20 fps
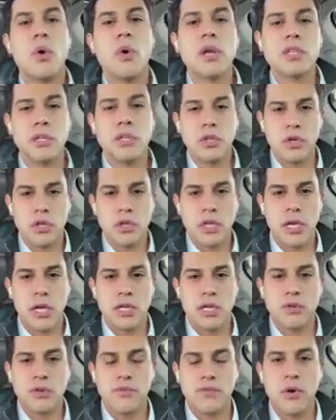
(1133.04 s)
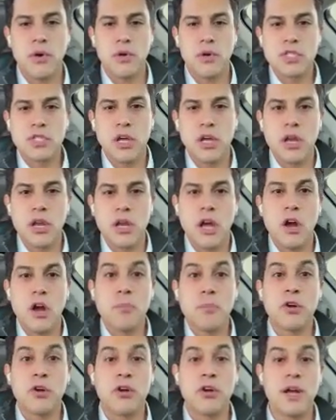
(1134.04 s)
what does it look like to focus on our
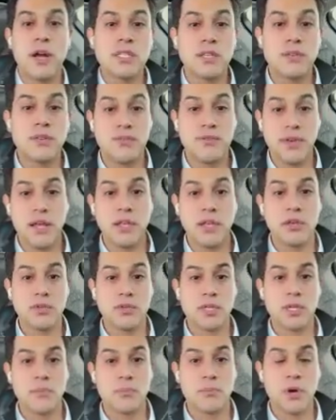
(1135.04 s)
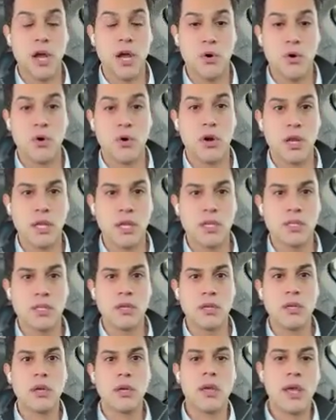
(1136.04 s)
progressive values and priorities: